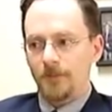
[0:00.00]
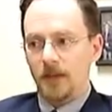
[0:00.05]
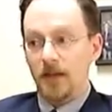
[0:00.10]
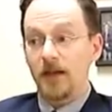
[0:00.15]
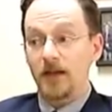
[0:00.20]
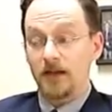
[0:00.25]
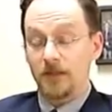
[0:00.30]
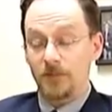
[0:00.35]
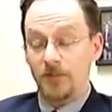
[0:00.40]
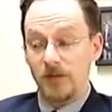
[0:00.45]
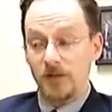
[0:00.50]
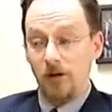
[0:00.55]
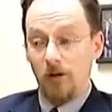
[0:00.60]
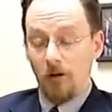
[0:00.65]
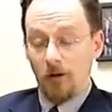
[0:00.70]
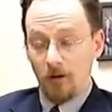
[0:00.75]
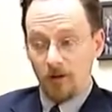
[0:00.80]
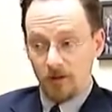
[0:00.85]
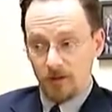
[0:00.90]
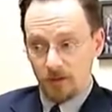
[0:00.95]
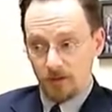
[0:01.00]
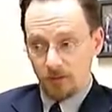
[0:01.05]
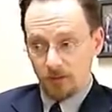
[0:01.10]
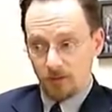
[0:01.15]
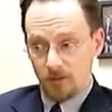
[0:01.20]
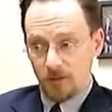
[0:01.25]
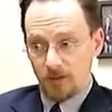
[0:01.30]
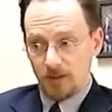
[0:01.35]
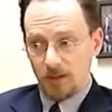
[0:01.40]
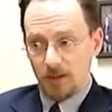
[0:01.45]
It could be
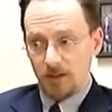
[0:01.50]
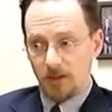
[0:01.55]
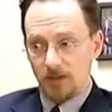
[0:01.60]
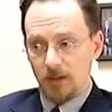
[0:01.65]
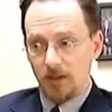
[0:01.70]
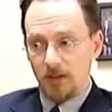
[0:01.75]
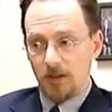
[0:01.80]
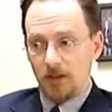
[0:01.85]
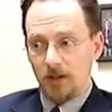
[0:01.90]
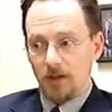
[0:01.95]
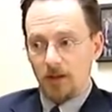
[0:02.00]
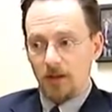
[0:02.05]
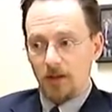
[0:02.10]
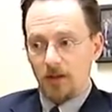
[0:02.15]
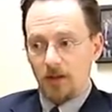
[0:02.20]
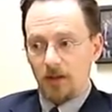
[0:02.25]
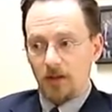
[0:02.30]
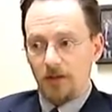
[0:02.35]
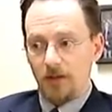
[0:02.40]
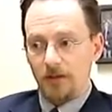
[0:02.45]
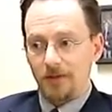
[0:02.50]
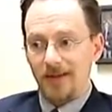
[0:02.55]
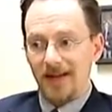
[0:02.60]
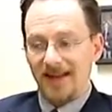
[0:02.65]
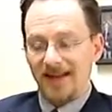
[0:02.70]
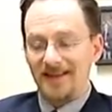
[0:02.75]
argued that